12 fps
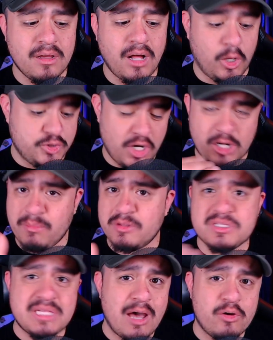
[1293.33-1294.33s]
I'll talk
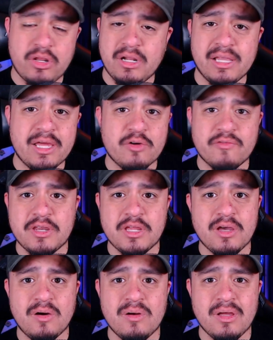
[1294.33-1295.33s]
about sound on a later
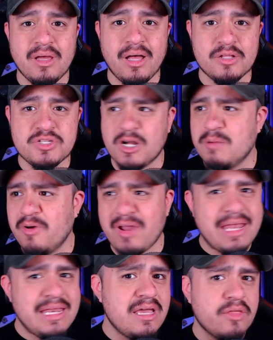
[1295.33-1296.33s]
video. I'll talk about
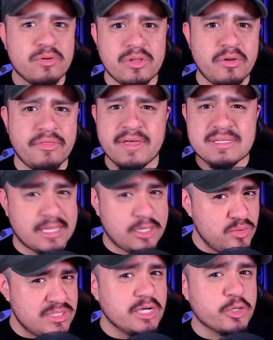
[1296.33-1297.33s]
any other little things like
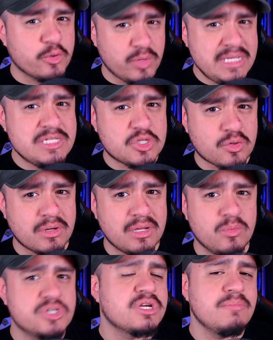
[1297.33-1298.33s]
using a green
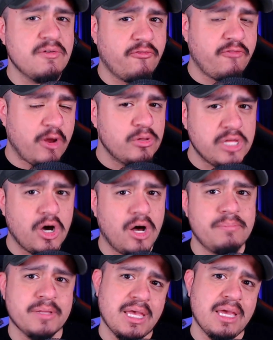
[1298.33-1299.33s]
screen, which can be fairly
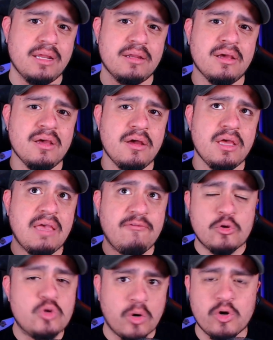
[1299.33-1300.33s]
complicated if
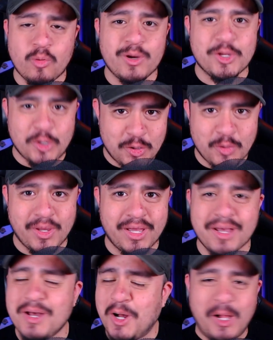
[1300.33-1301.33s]
you don't know what you're doing.
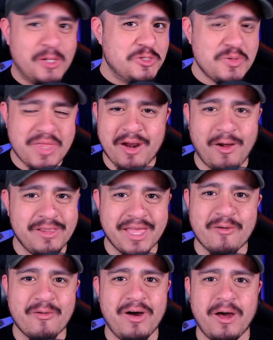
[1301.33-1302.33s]
I'll do that all
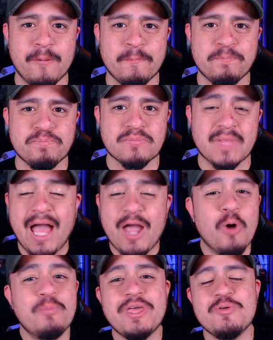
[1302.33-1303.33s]
later on. I
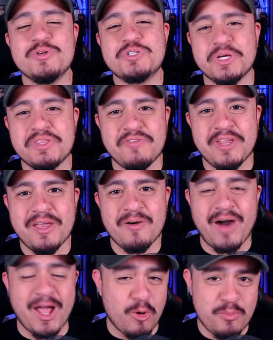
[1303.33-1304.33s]
hope that you enjoyed the
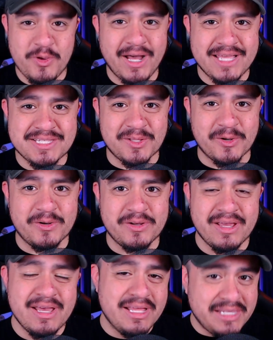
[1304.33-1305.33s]
video. I hope you guys learned.
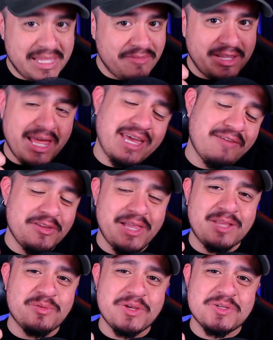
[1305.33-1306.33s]
Leave a like if you
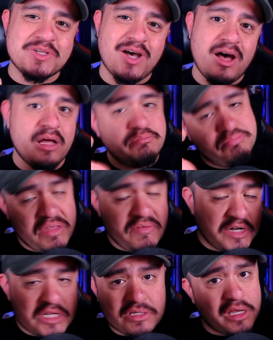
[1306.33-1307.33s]
liked what you saw. Leave
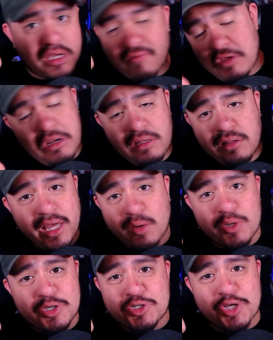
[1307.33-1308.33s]
a dislike if you didn't like
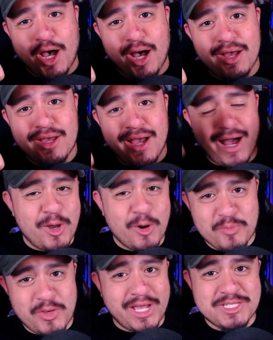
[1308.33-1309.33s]
what you saw. I
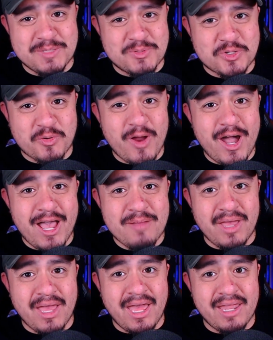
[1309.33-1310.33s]
hope you guys
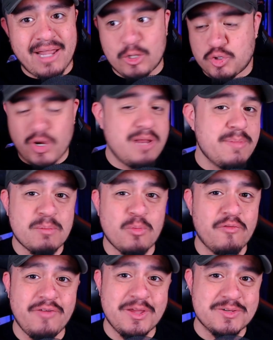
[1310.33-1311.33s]
subscribe, and I'll try to make
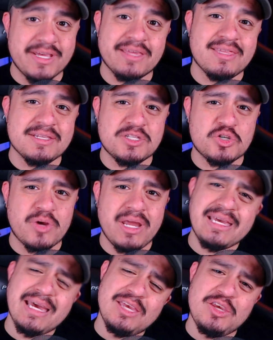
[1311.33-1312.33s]
more videos like this to try to
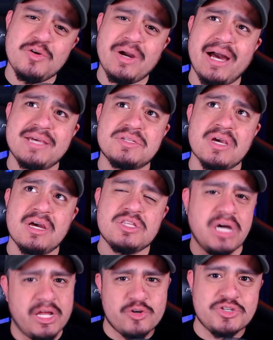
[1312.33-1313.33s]
get you guys
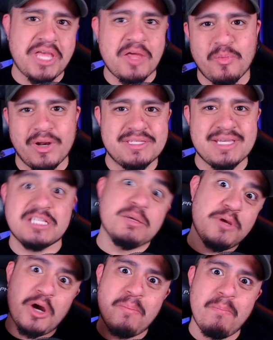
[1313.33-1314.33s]
to understand what it's like to
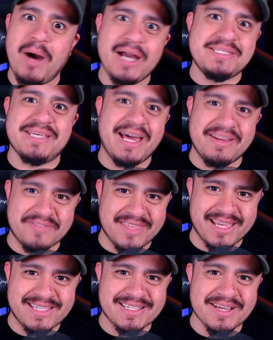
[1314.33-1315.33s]
be on my side of
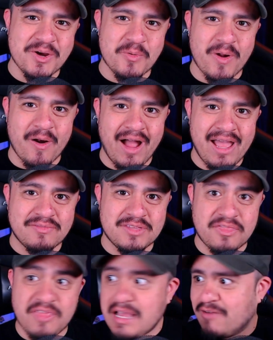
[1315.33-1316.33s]
things, where I have to
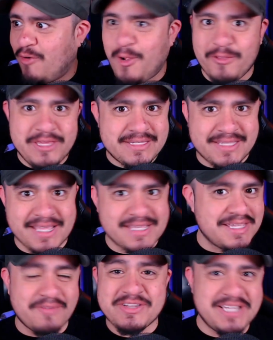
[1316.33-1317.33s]
think of all these
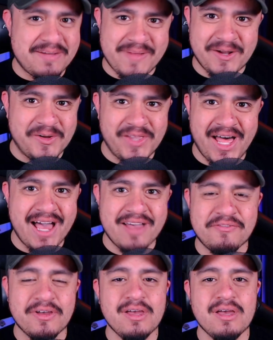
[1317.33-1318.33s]
things every time I go live.